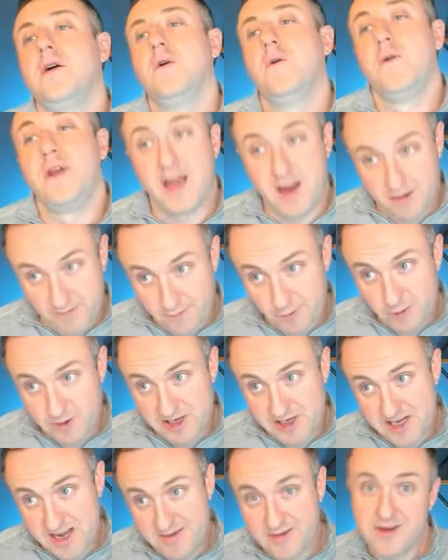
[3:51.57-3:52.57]
We got a
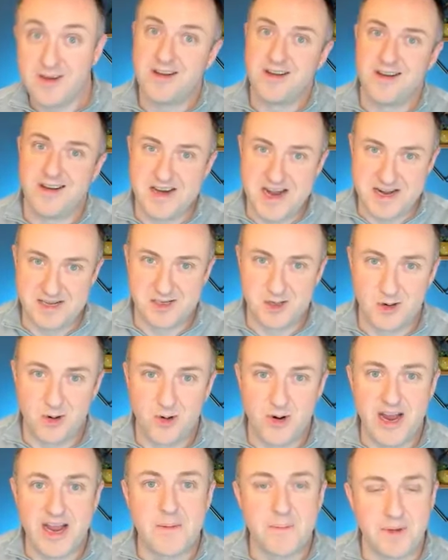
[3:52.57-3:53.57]
47, not so
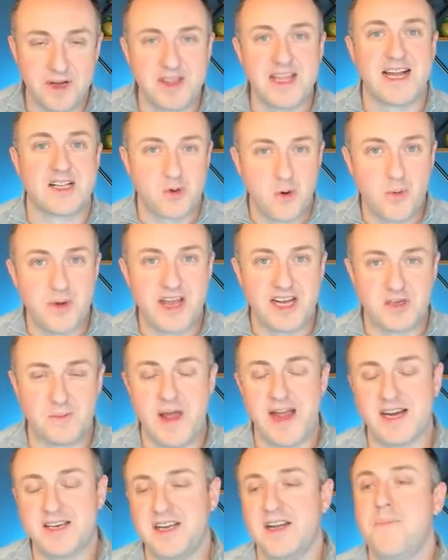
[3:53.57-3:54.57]
great, but that's what we
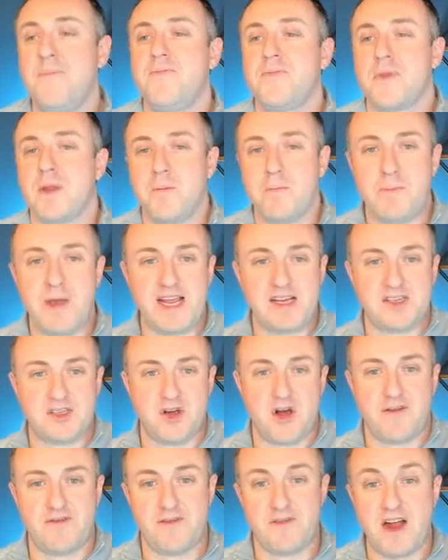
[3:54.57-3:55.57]
expected based
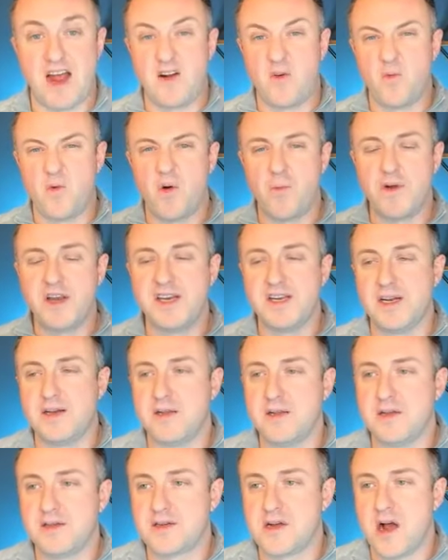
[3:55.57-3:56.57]
off of kind of what we did
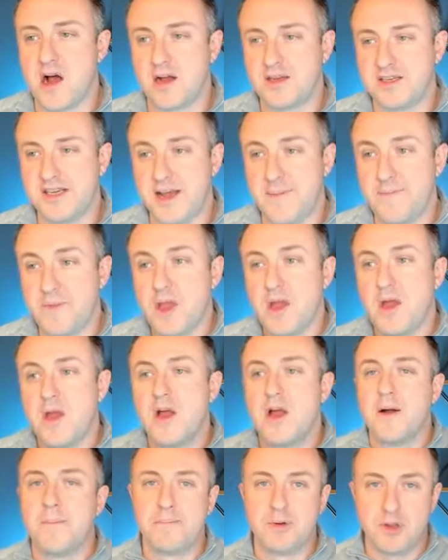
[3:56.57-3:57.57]
to this content.
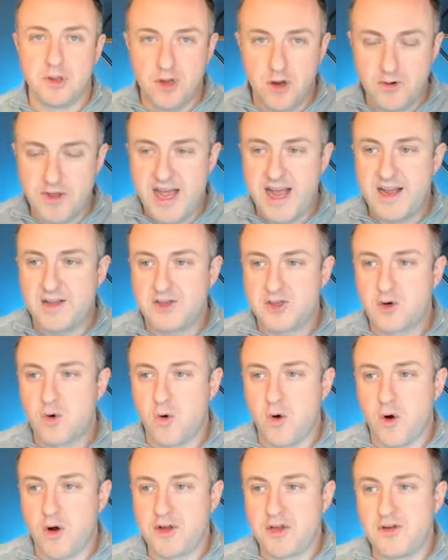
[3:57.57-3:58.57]
Below that
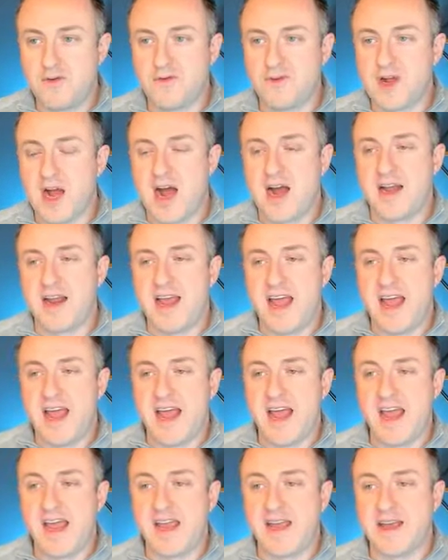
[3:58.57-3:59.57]
score, you've got
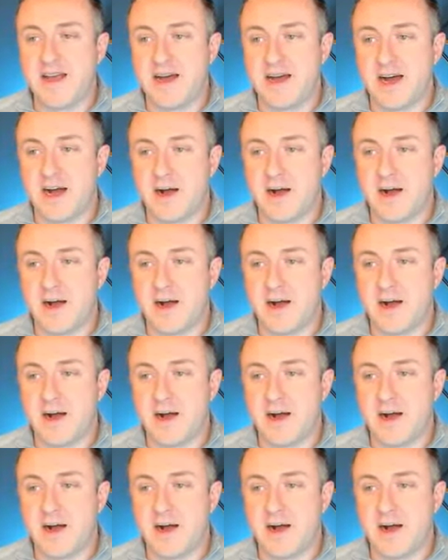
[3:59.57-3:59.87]
a